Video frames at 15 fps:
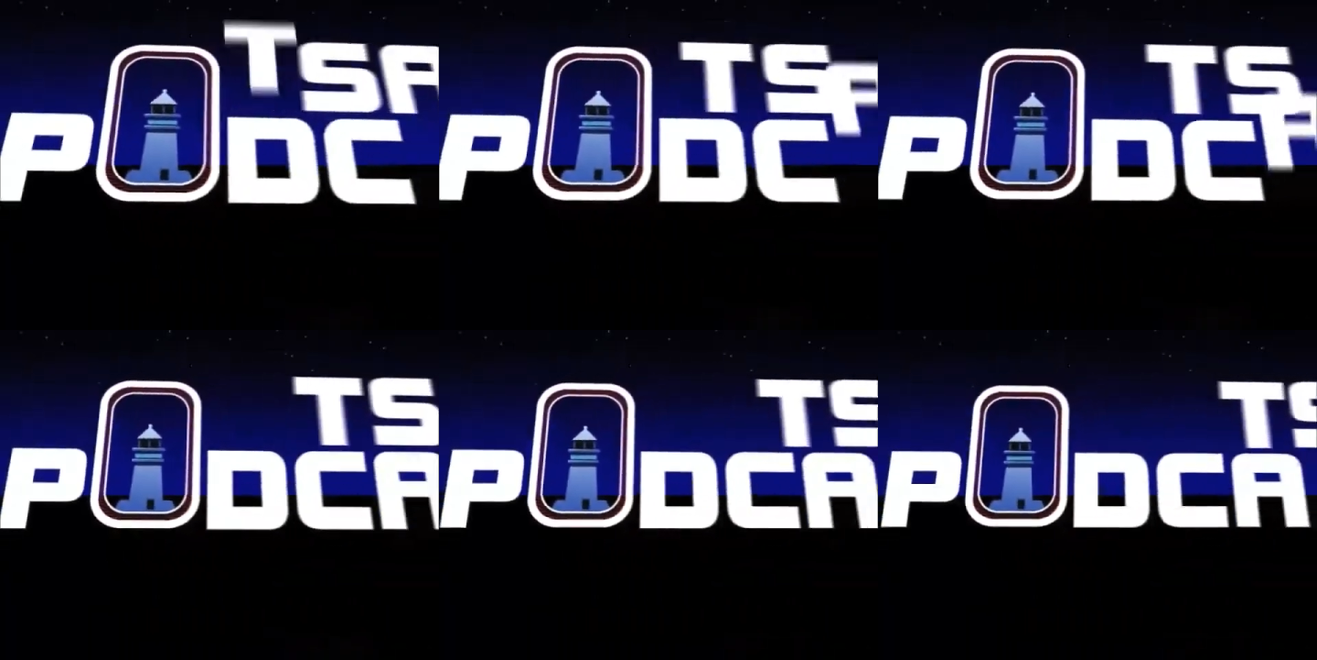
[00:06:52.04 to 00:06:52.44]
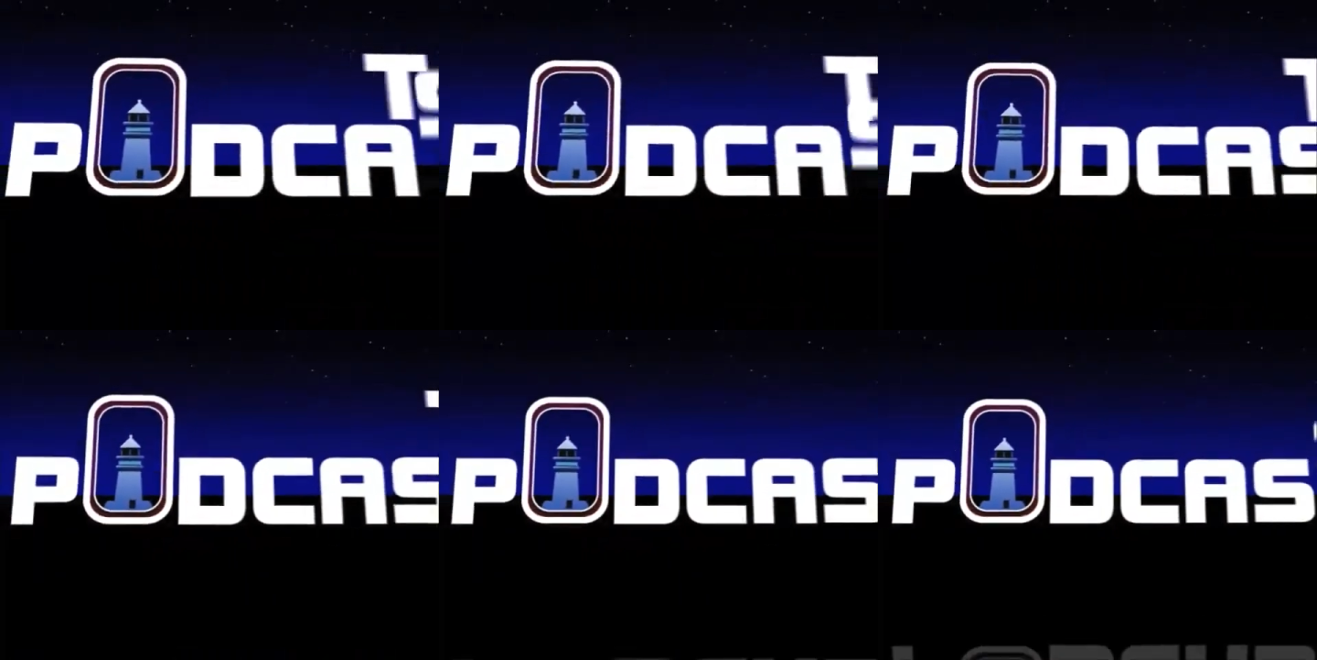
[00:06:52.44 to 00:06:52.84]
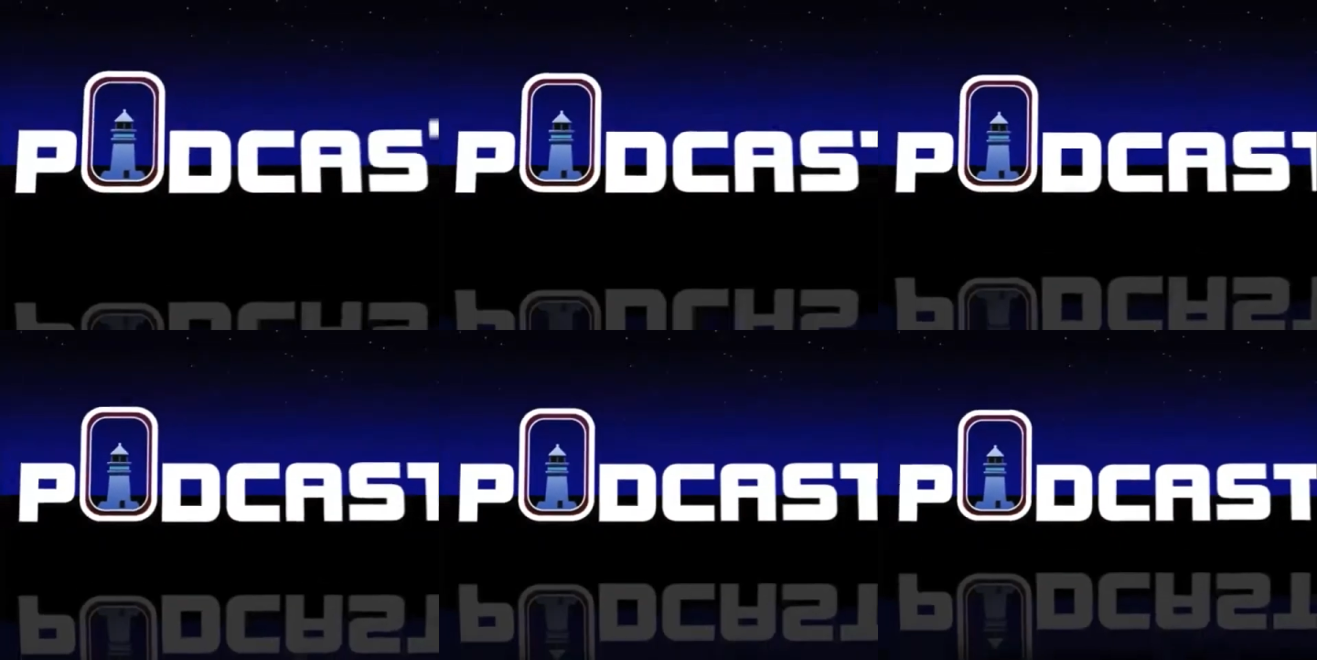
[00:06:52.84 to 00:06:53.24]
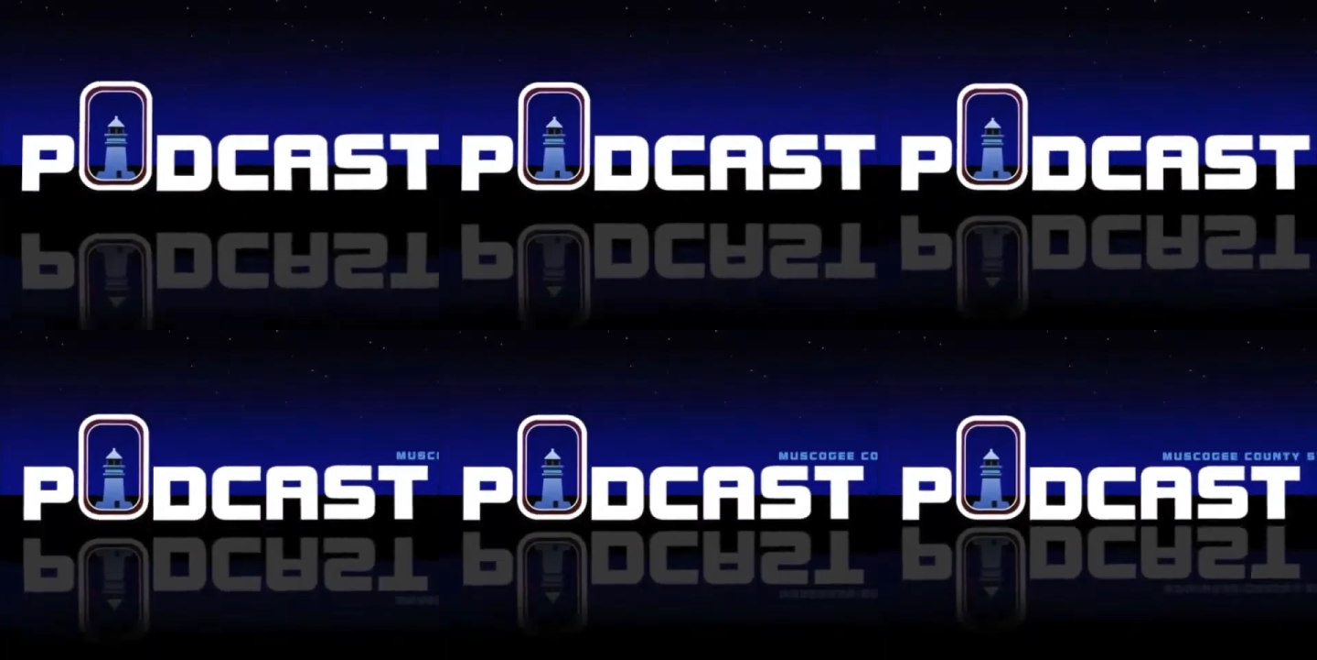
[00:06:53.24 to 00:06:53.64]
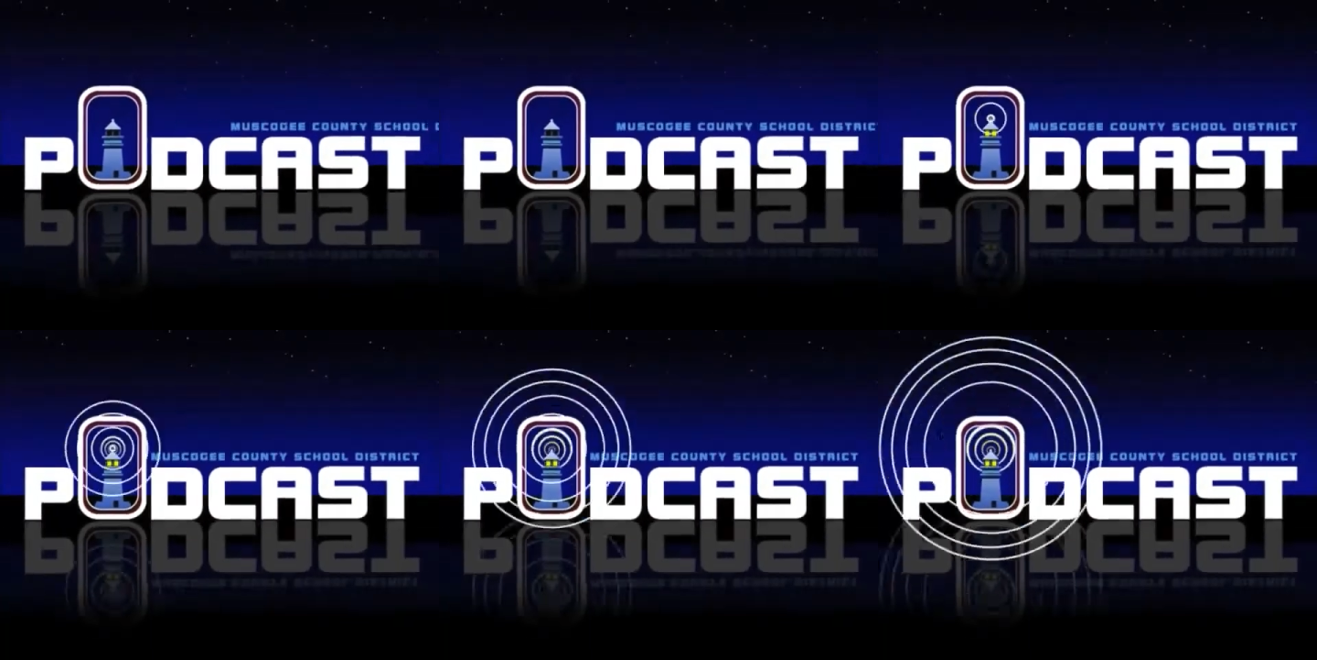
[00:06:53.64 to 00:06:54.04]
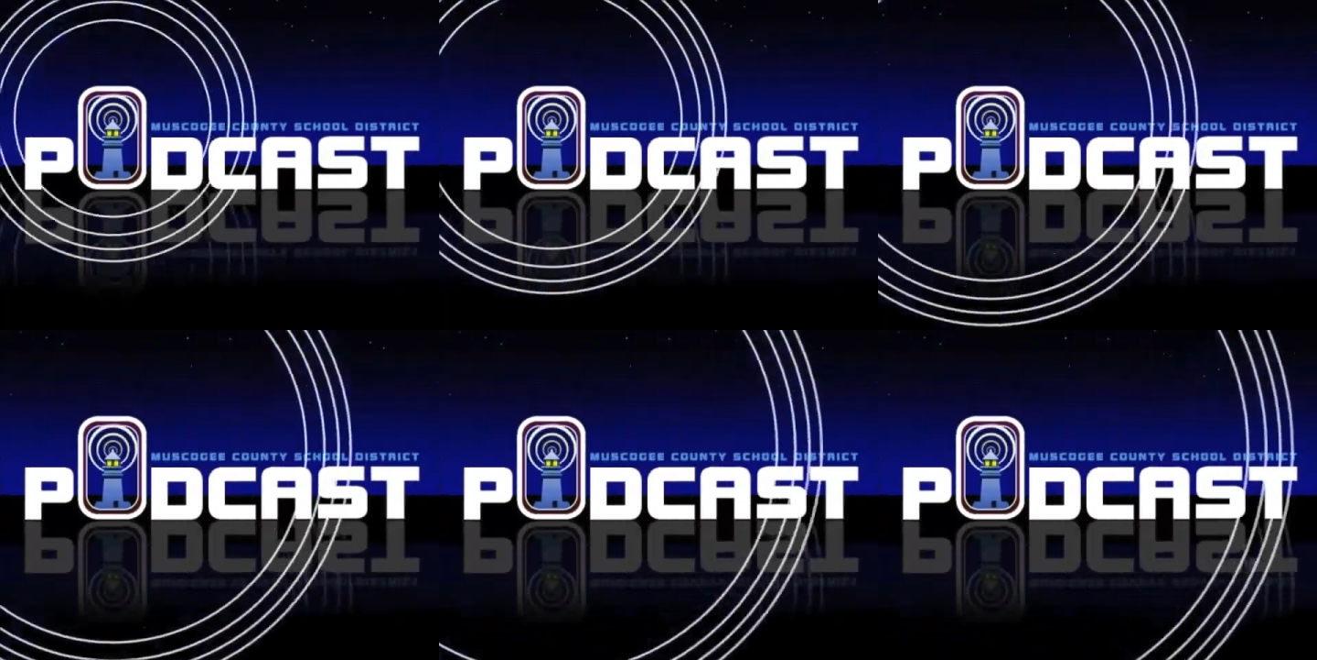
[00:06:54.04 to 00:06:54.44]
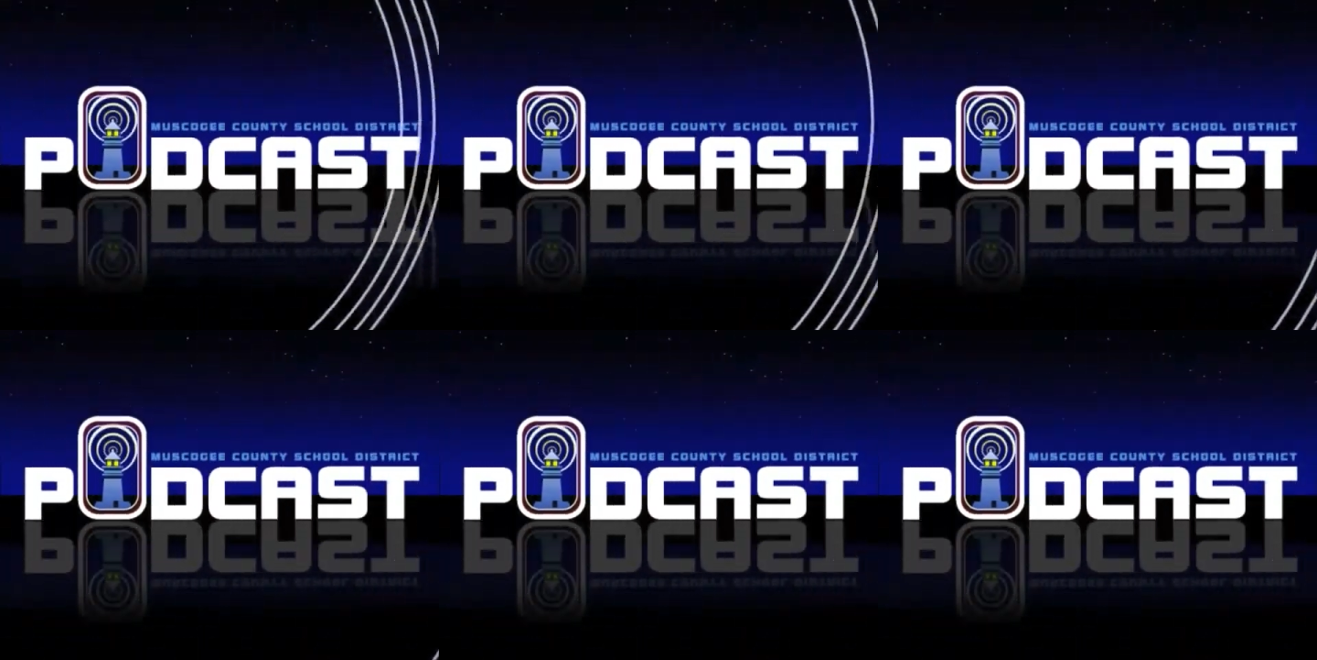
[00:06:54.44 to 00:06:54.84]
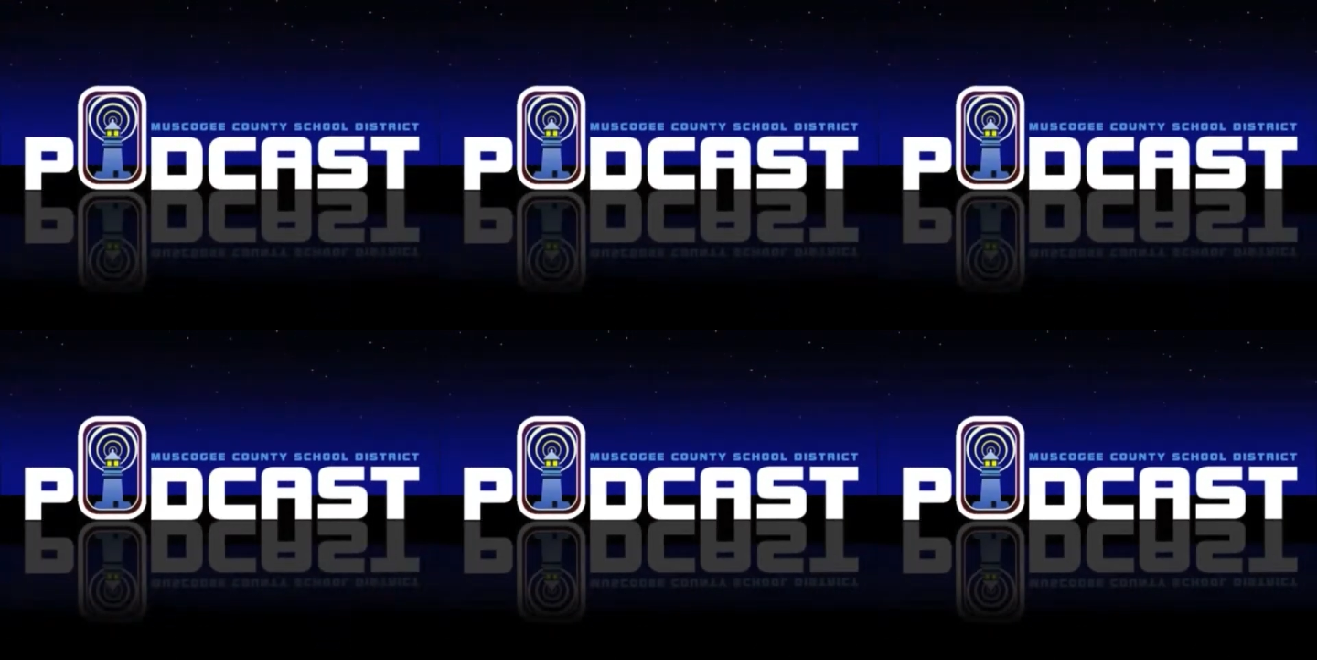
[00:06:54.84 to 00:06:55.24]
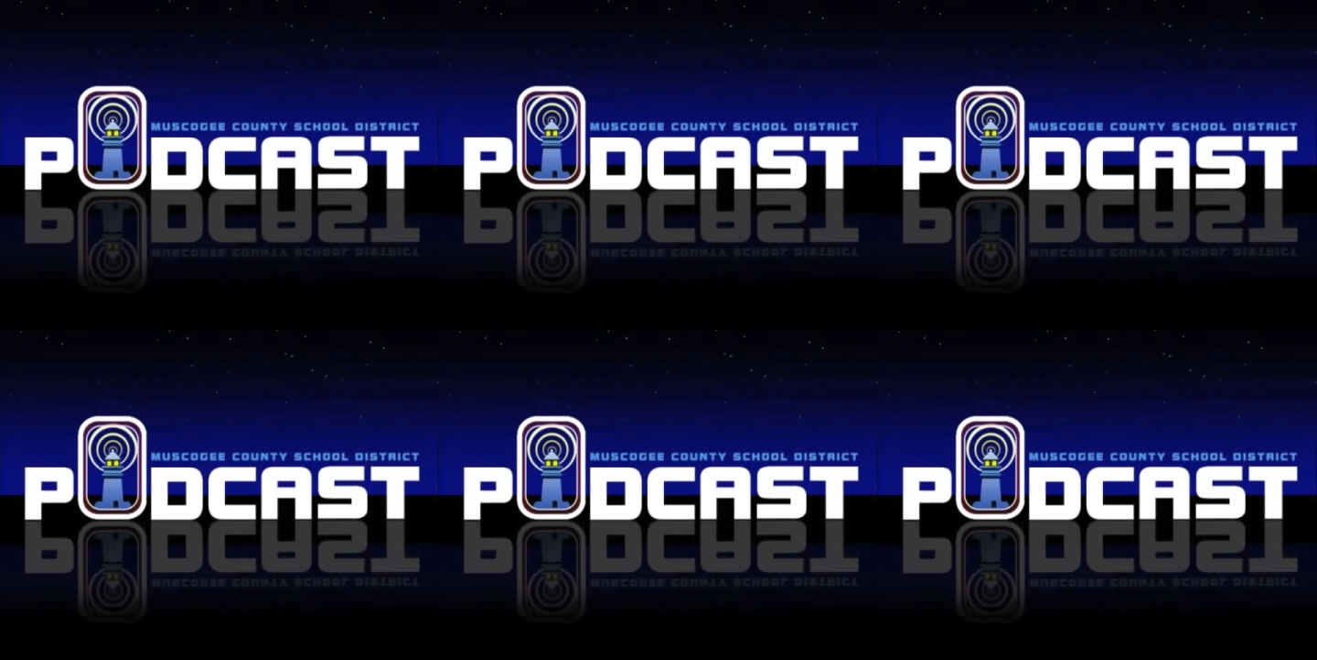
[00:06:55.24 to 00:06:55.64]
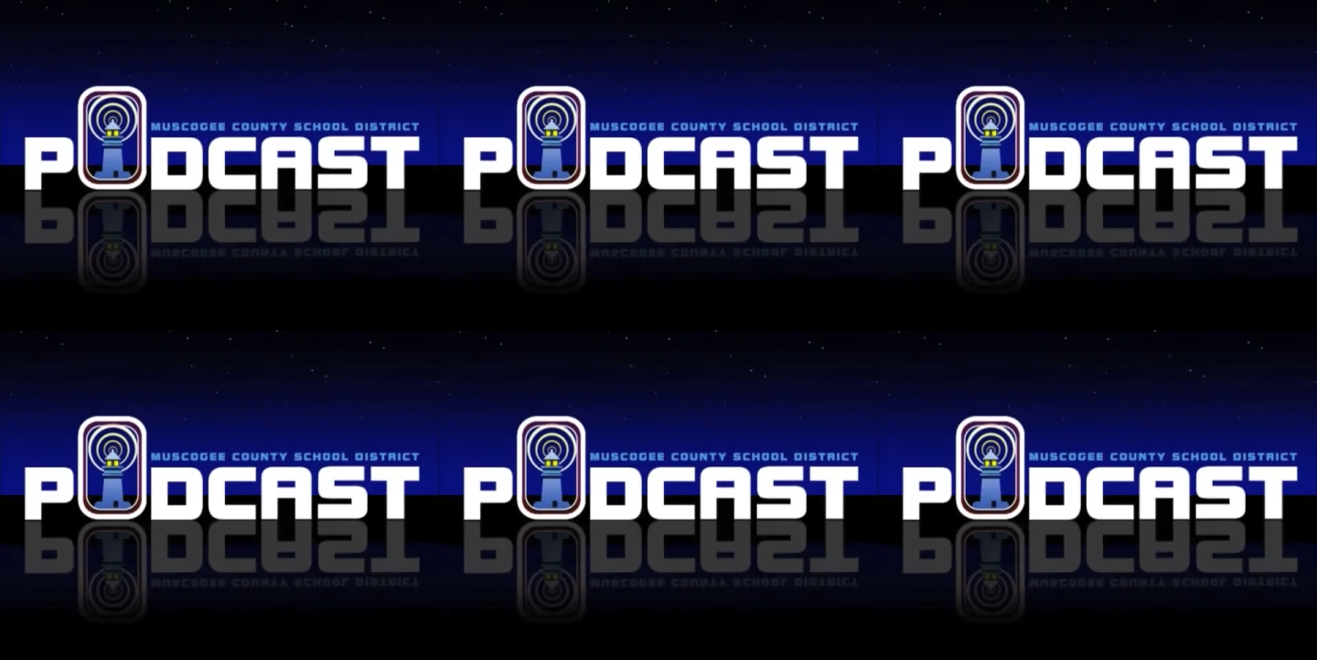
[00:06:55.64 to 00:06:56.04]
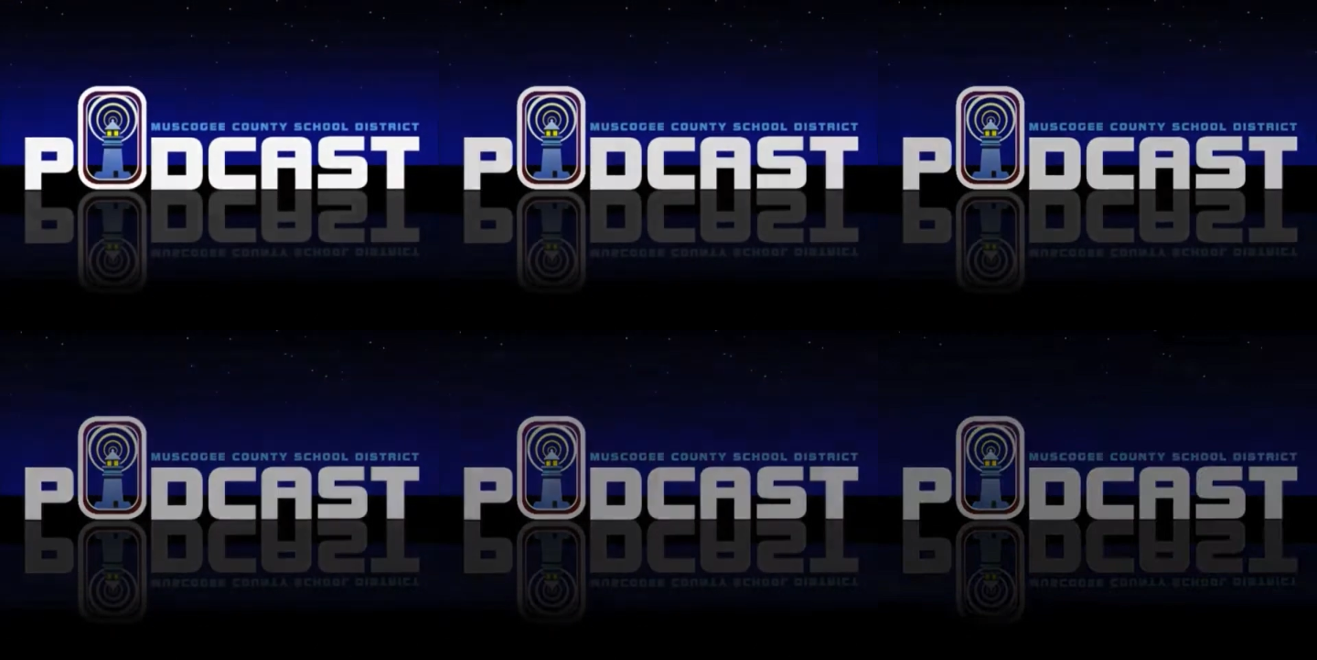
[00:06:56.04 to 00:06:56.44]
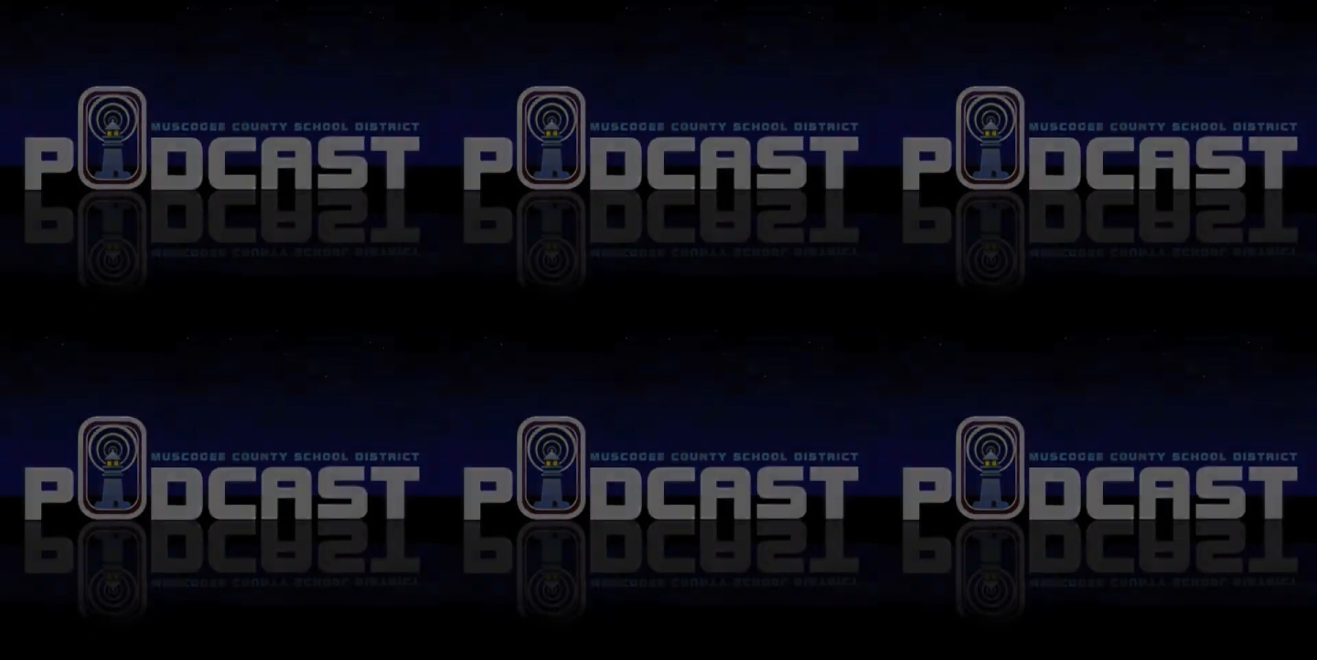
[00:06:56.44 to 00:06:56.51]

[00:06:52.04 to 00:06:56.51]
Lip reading: [unreadable: no face in view]